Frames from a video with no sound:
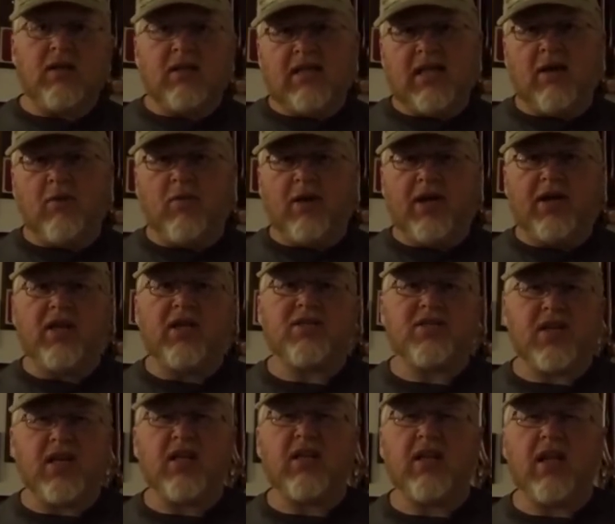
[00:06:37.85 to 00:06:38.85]
That way it
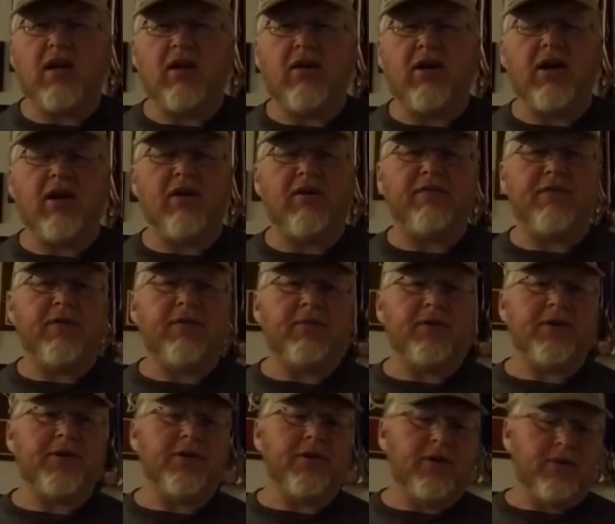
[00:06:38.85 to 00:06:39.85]
doesn't get down there and interfere with
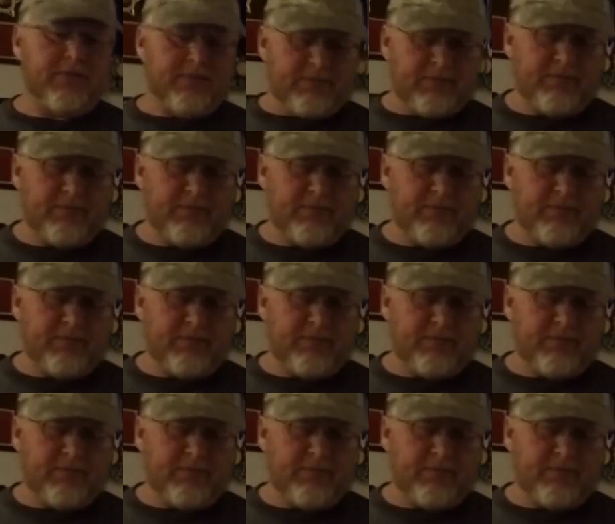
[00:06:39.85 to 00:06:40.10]
the hook.